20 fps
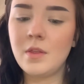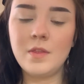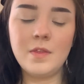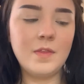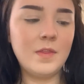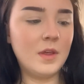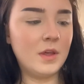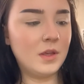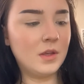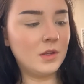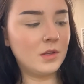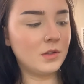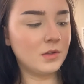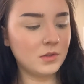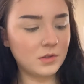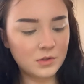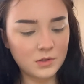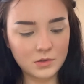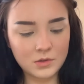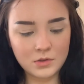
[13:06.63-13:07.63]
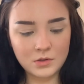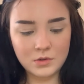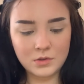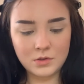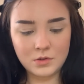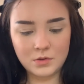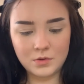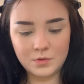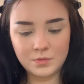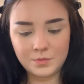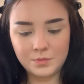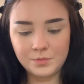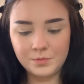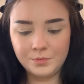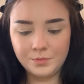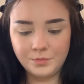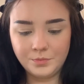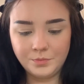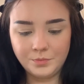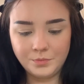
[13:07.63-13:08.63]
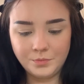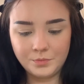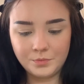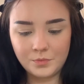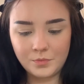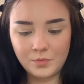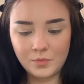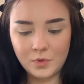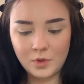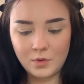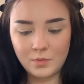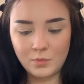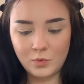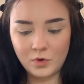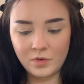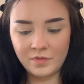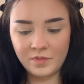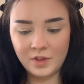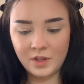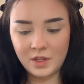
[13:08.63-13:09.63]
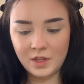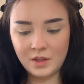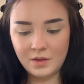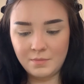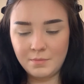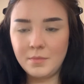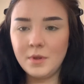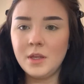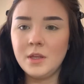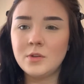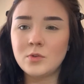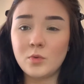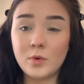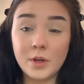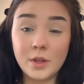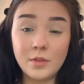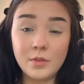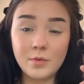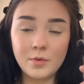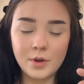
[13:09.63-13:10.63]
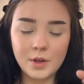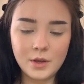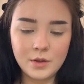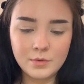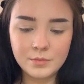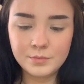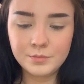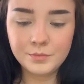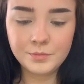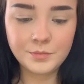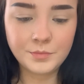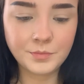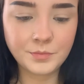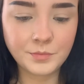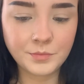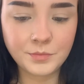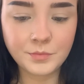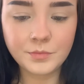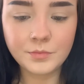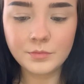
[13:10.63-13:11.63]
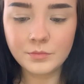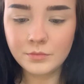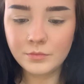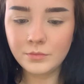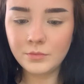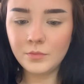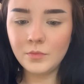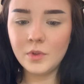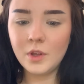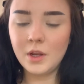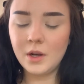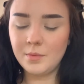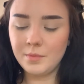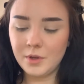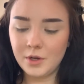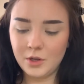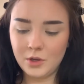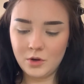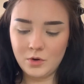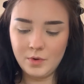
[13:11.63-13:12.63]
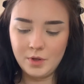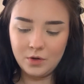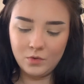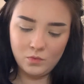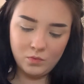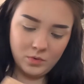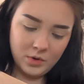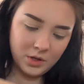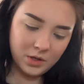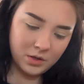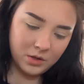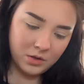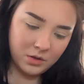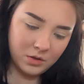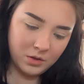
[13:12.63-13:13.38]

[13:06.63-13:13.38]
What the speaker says: this Morphe MB23, and I'm gonna go in with,